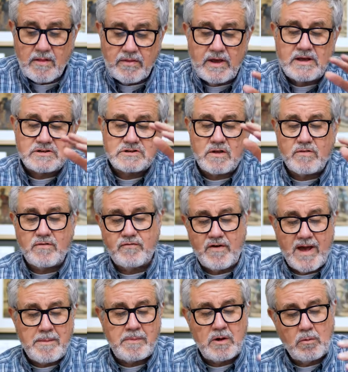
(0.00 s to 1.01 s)
These are the
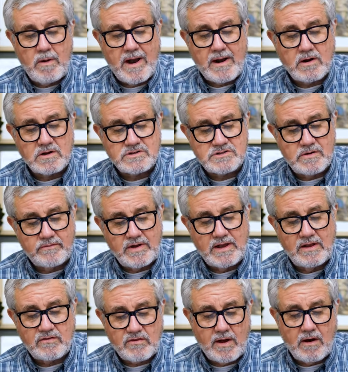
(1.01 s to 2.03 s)
family records of
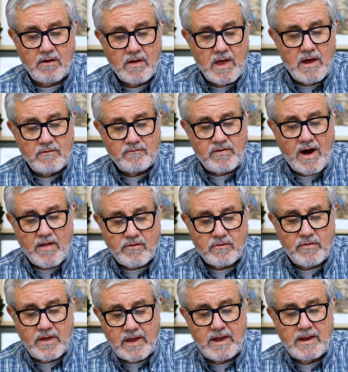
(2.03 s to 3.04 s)
Esau,
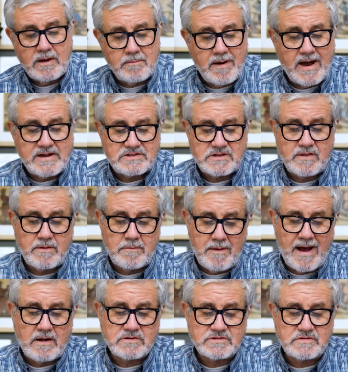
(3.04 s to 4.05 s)
father of the Edomites in the
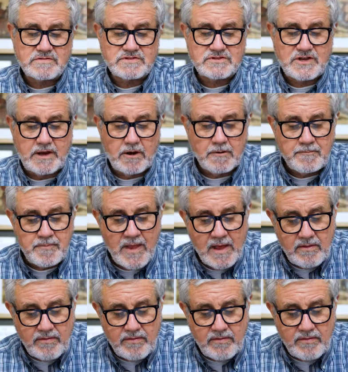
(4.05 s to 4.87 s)
mountains of Seir.